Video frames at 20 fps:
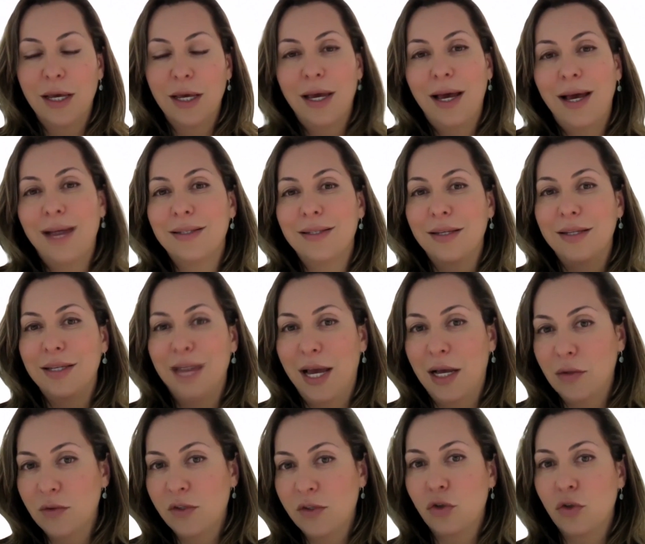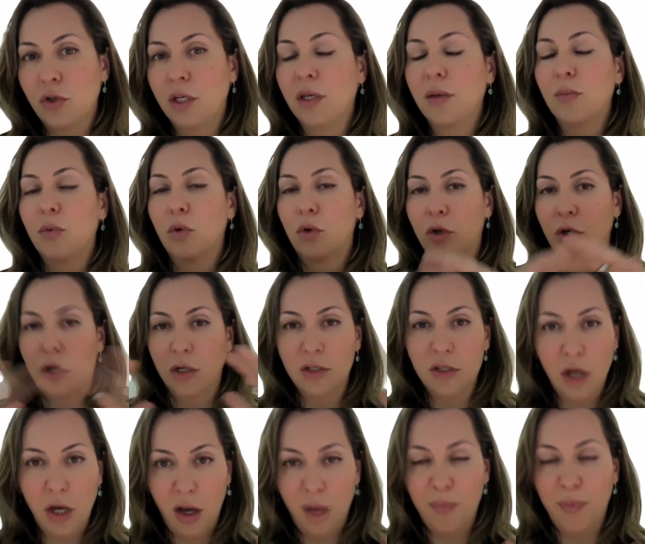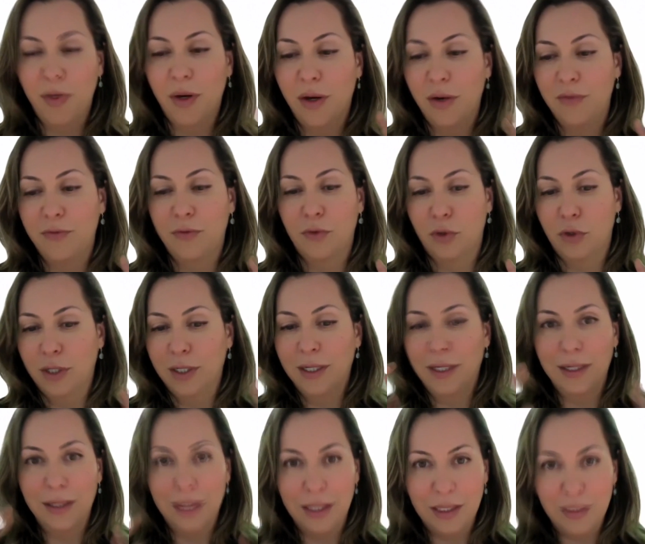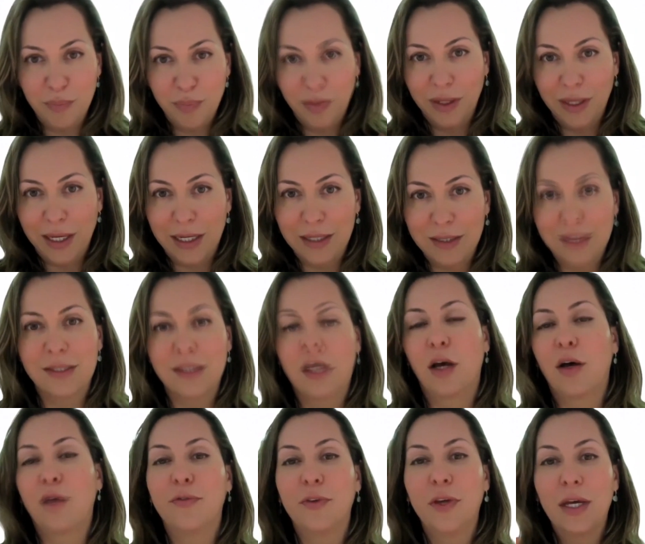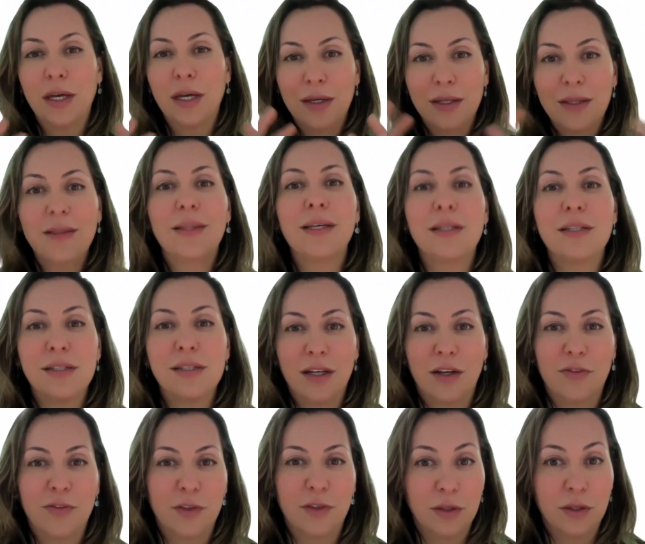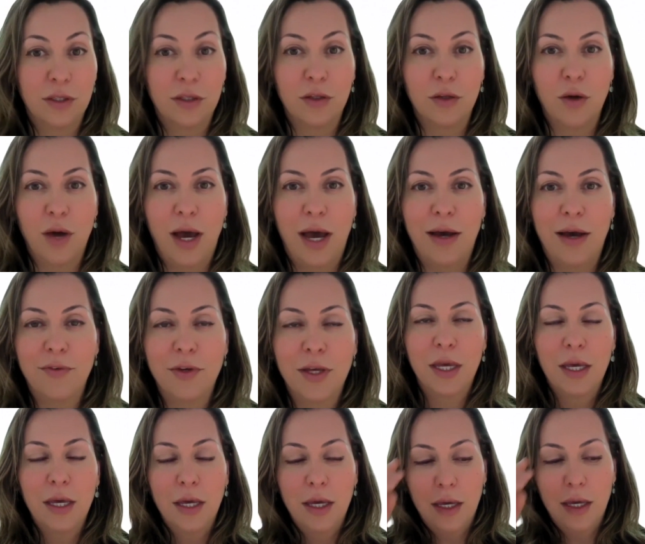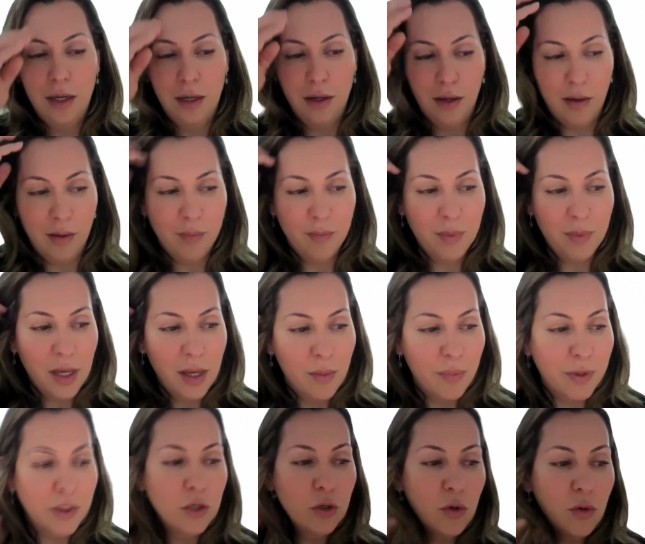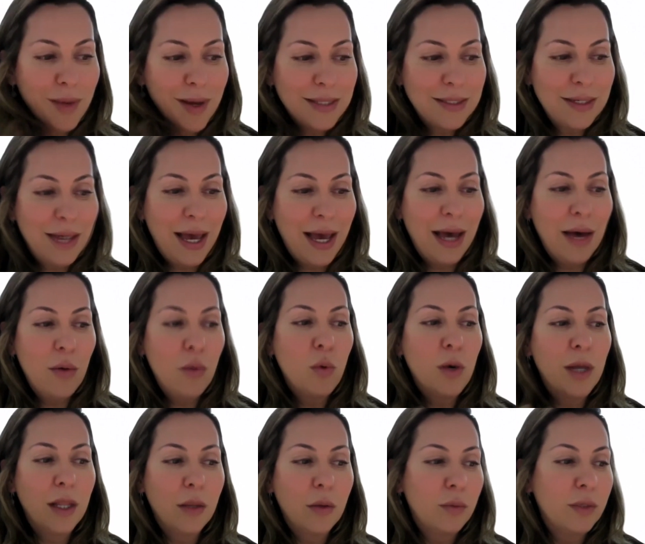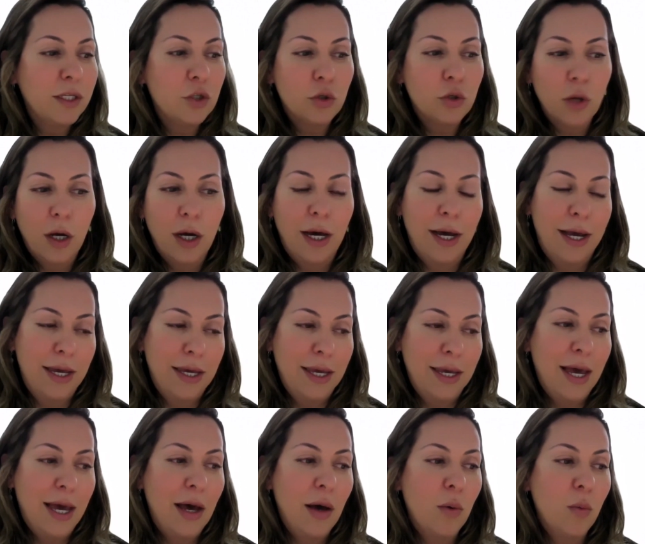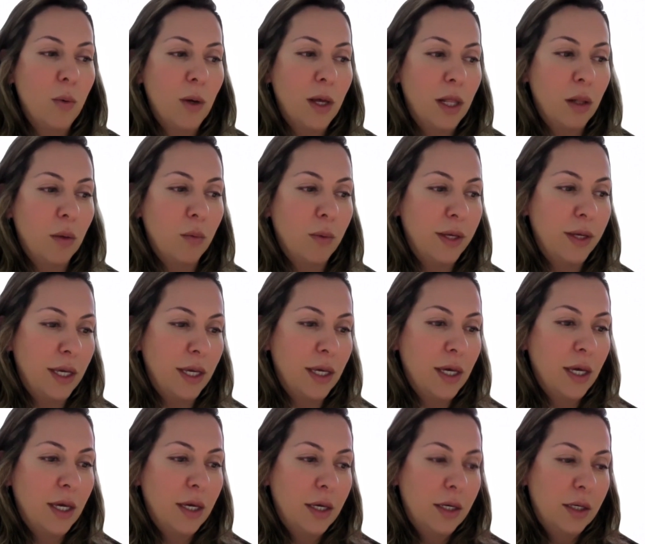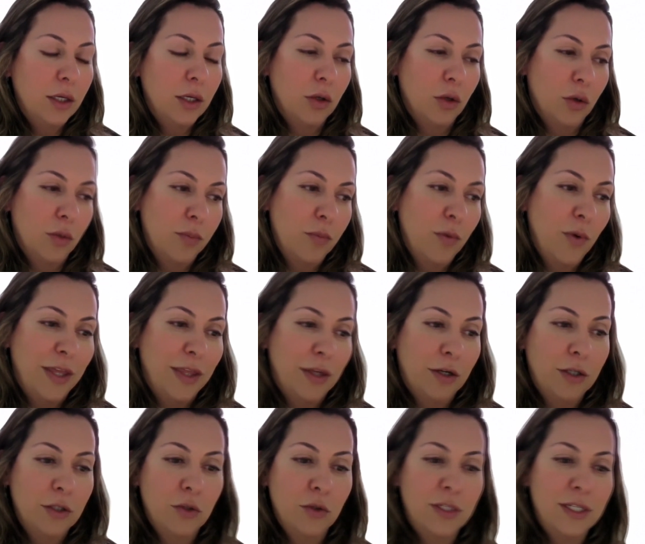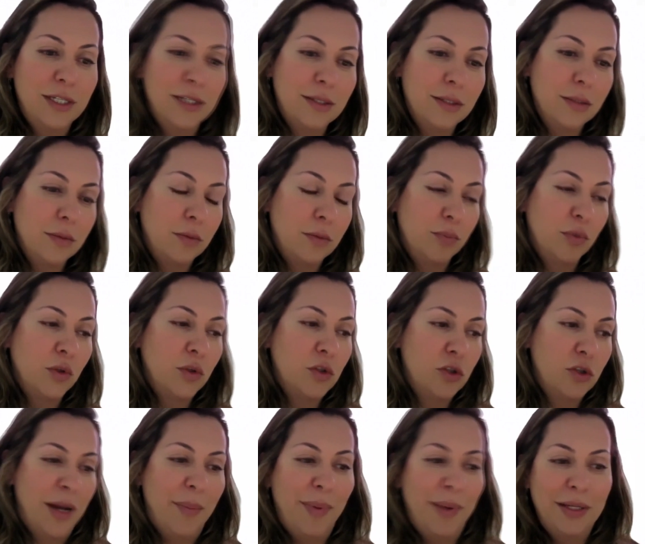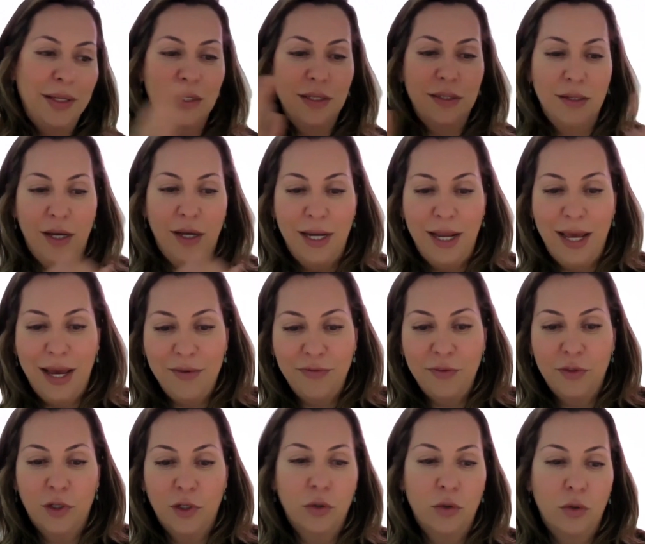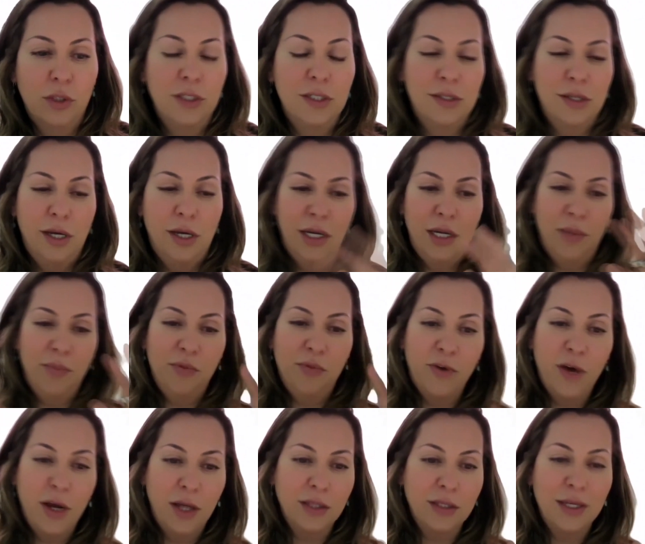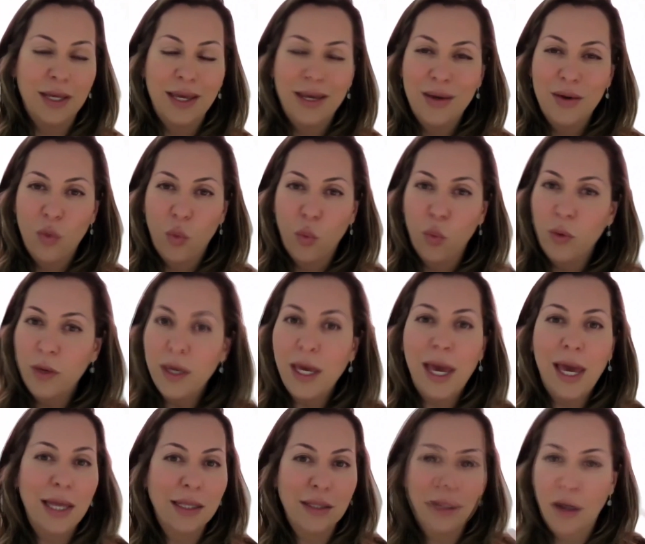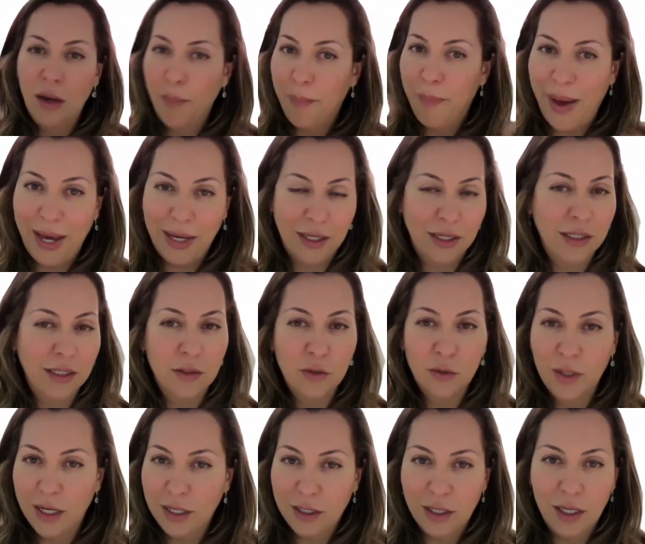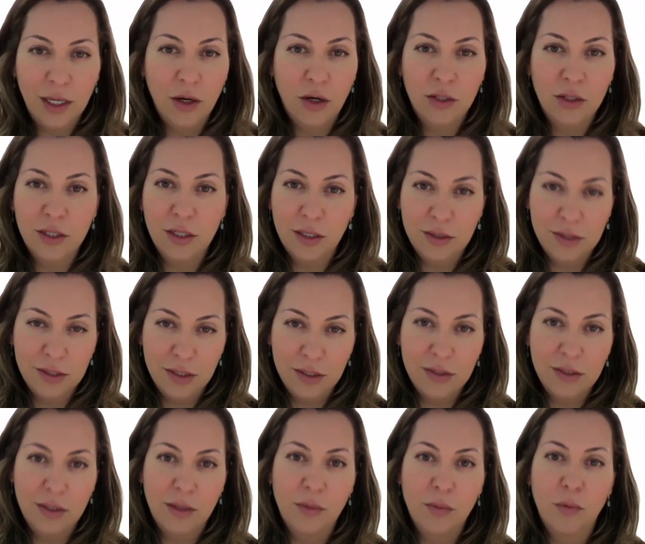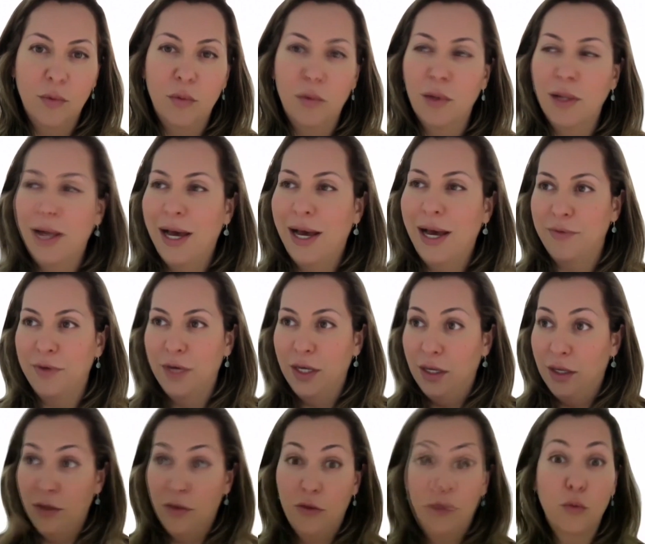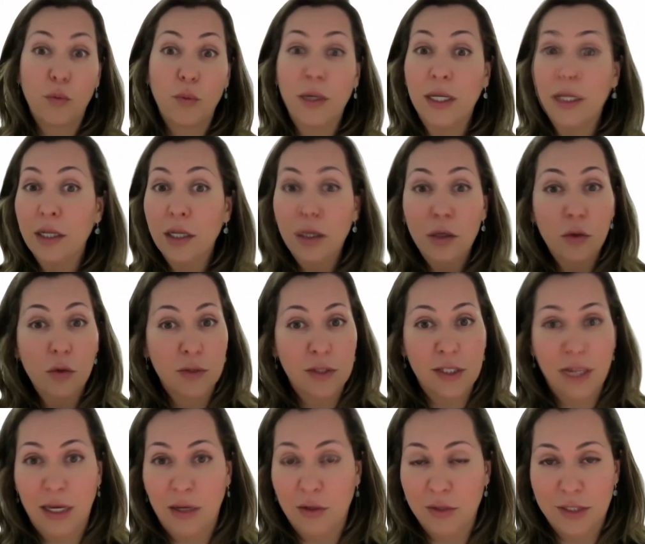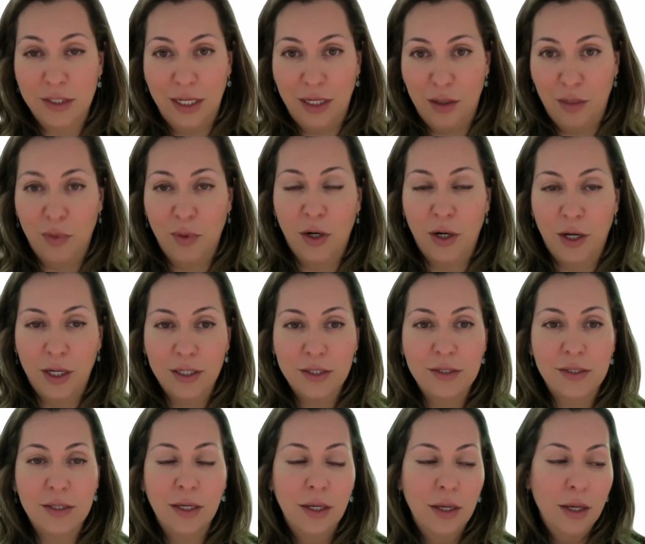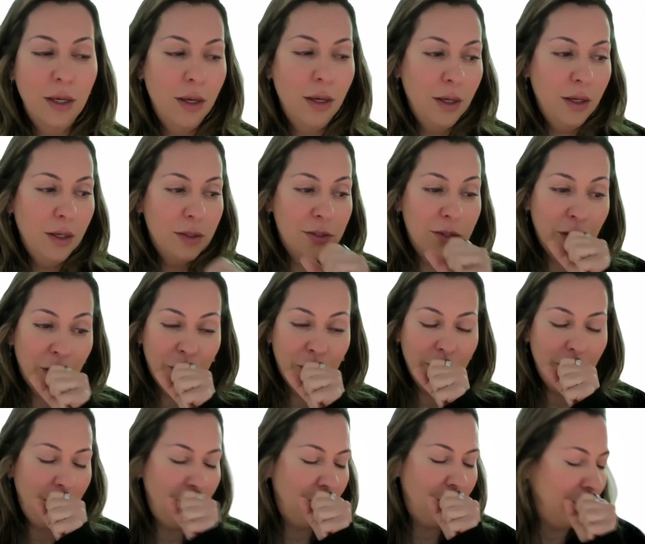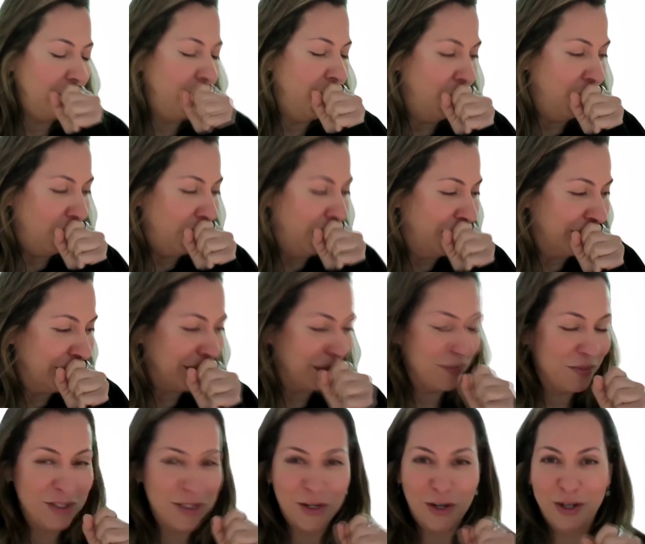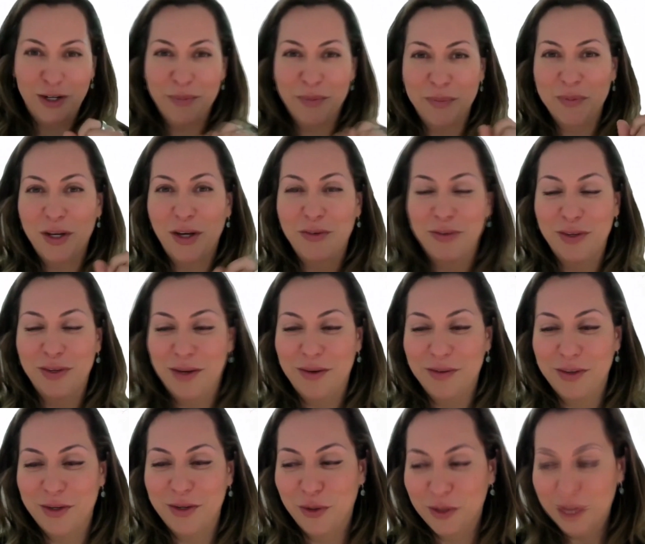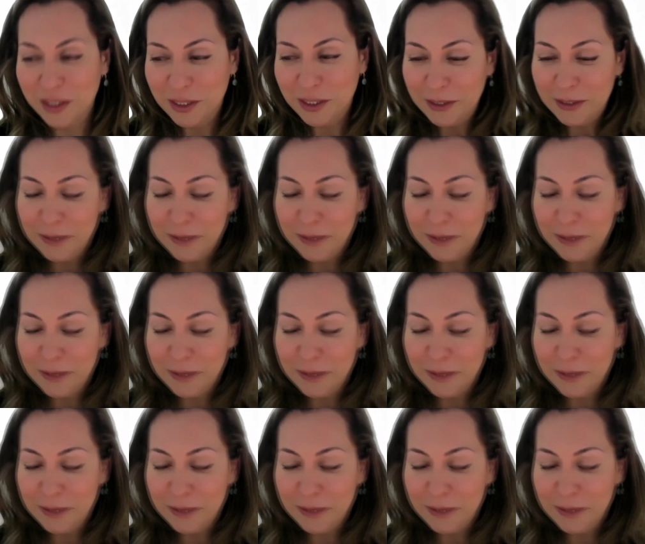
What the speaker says: as a downstream or on top of or in place of this stuff that you have. But no matter how well we try, how well we, whether to bootstrap and design after or design up front, we end up back into that chaotic system. We will have 3 new sales data products. So I'm sorry, I'm coughing, I have a cold.